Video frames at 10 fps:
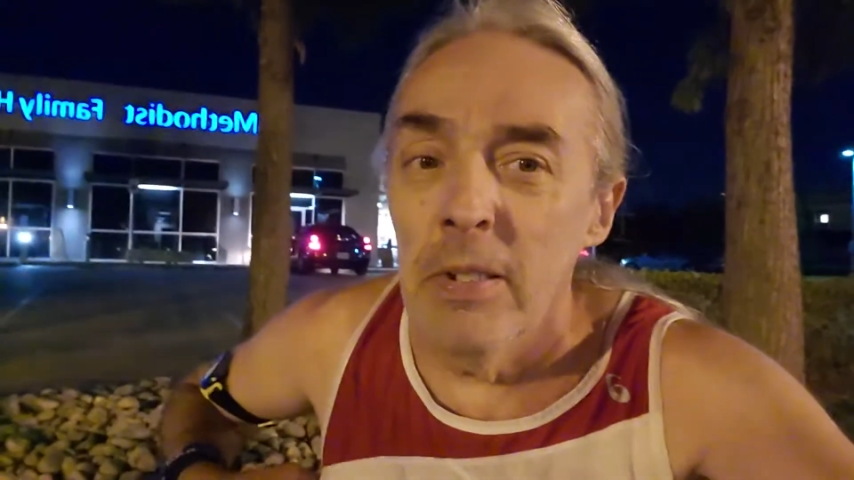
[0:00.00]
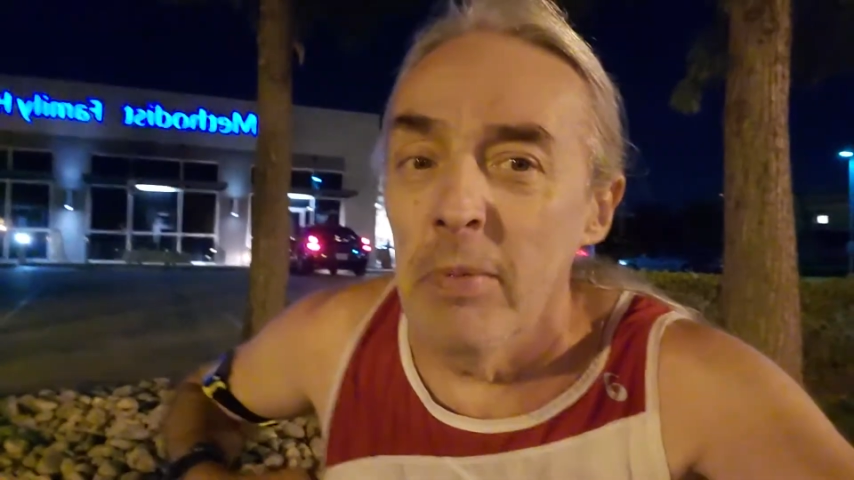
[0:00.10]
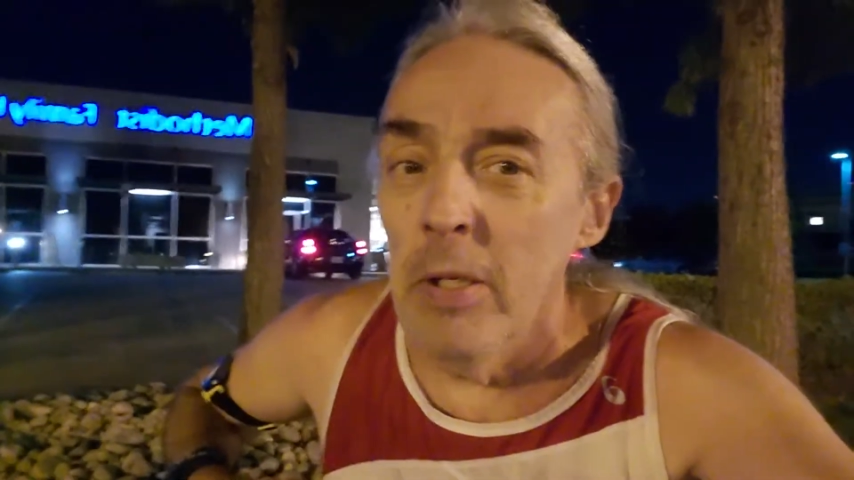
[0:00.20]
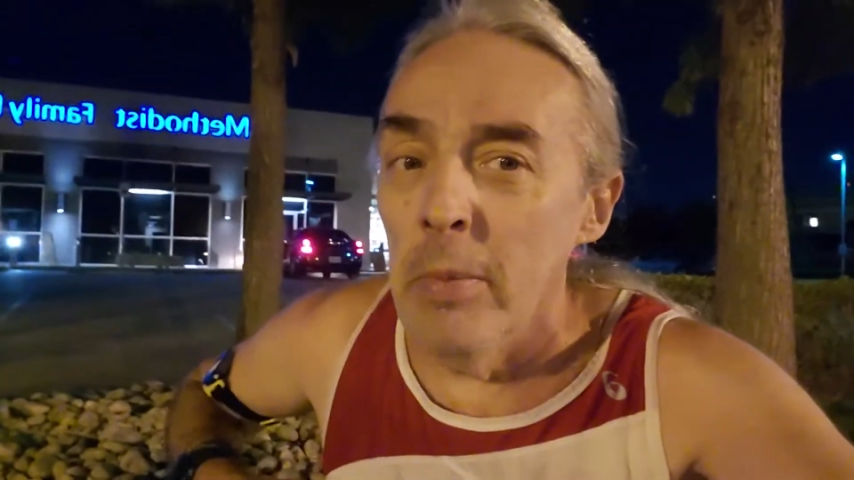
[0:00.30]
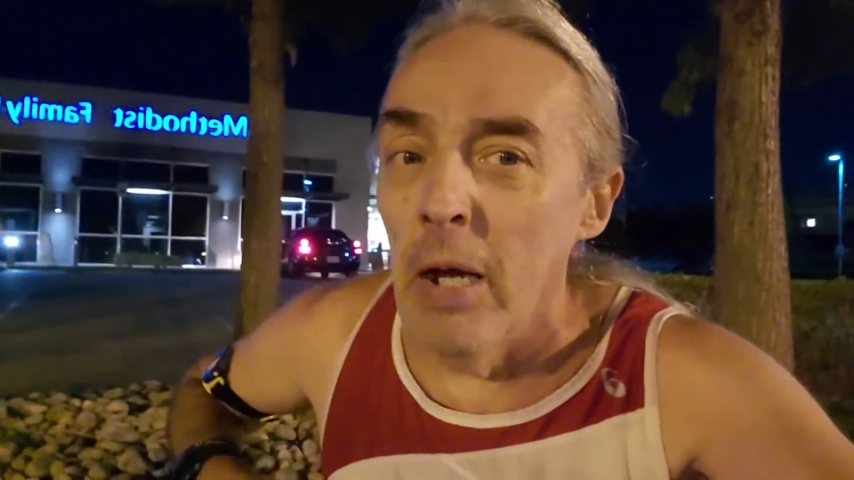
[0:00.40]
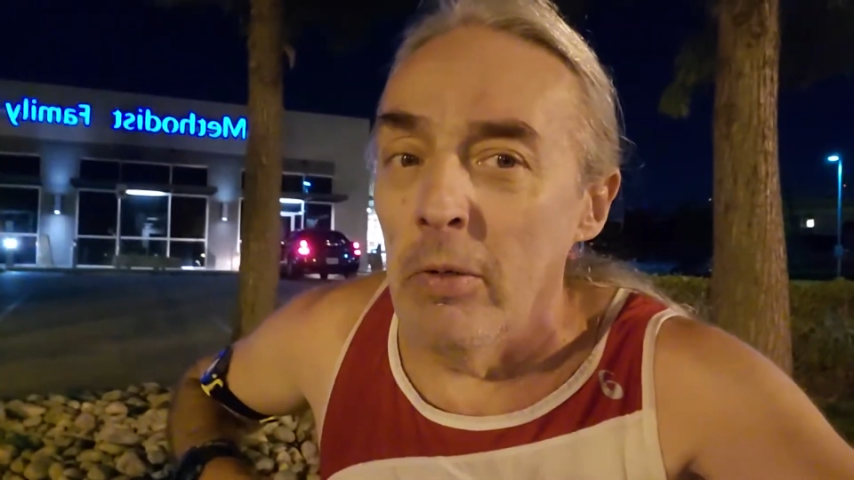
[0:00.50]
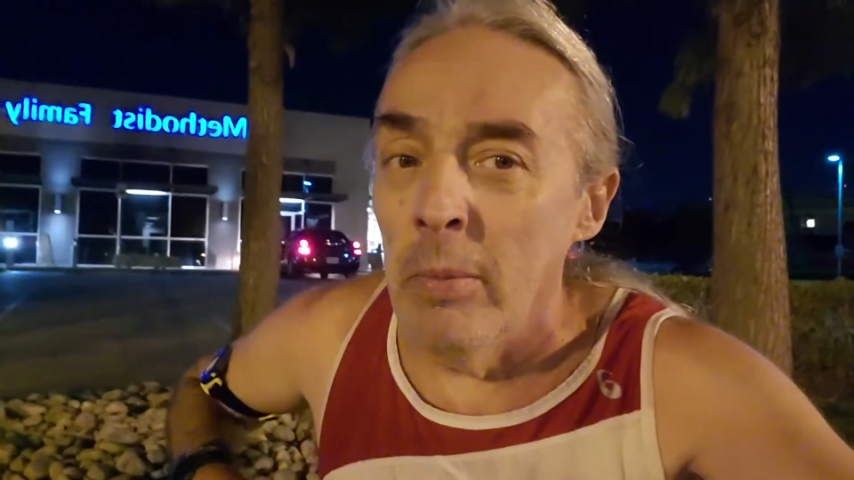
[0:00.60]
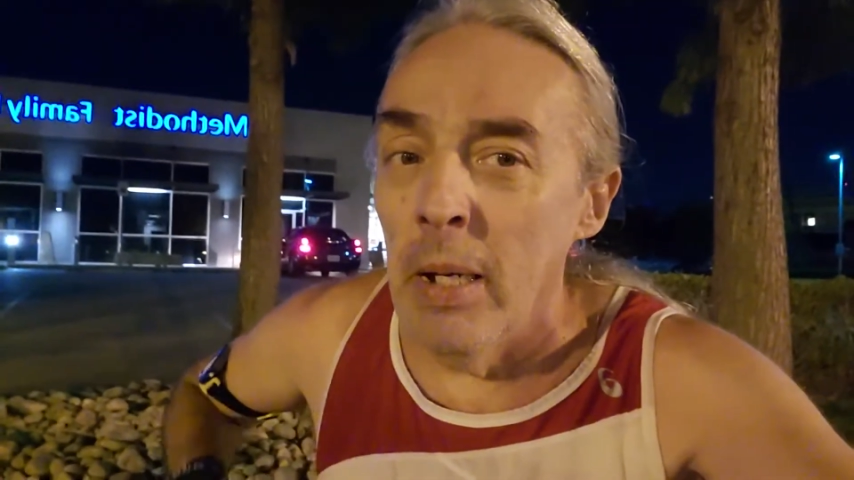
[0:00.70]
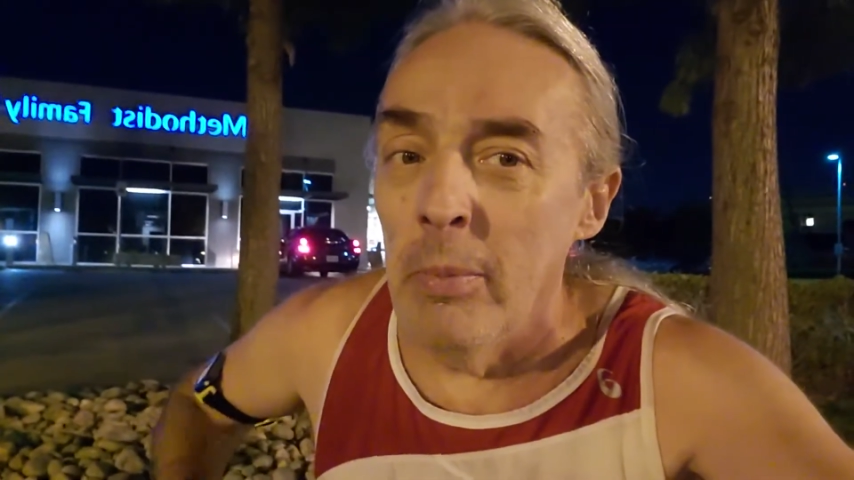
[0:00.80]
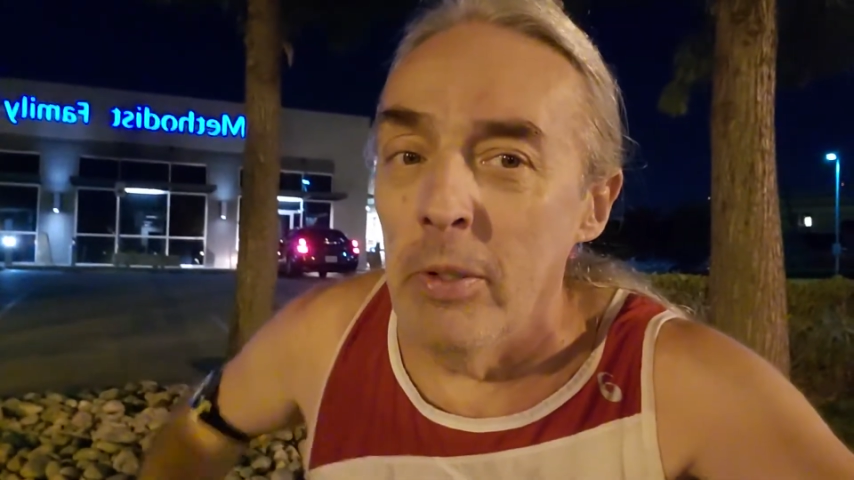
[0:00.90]
of you might
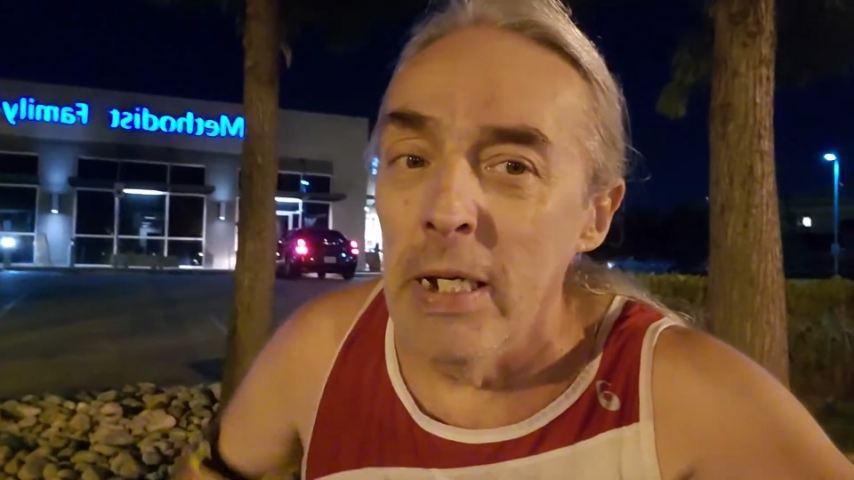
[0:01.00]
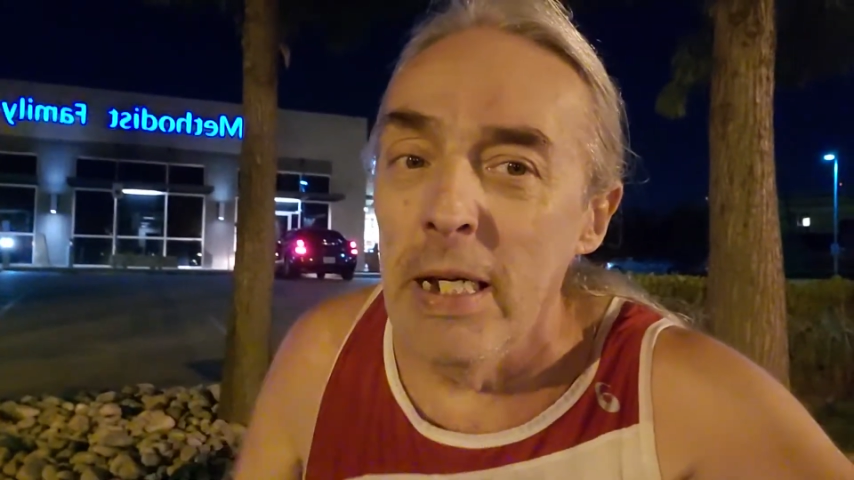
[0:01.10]
remember,